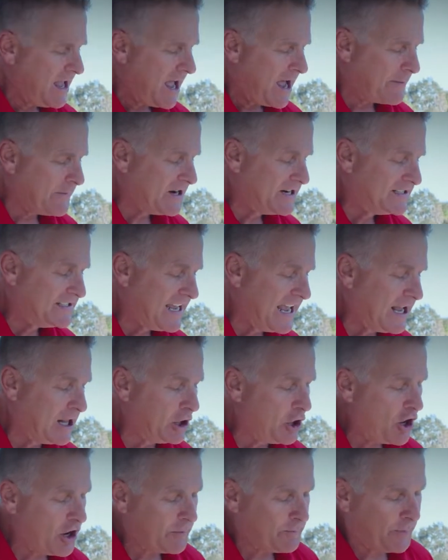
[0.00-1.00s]
I'm going to take a
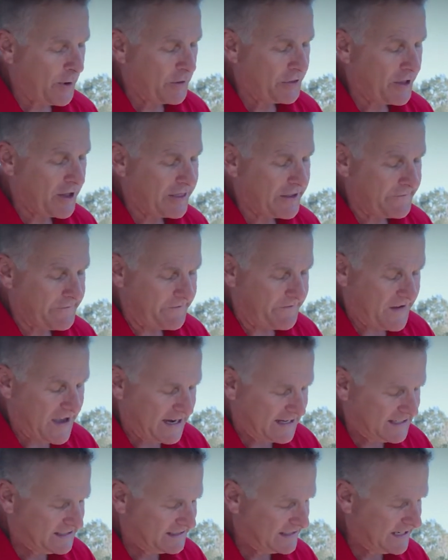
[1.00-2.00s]
look both on the
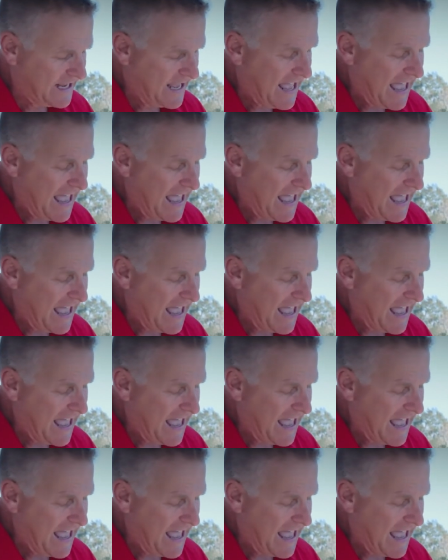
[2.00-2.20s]
fixed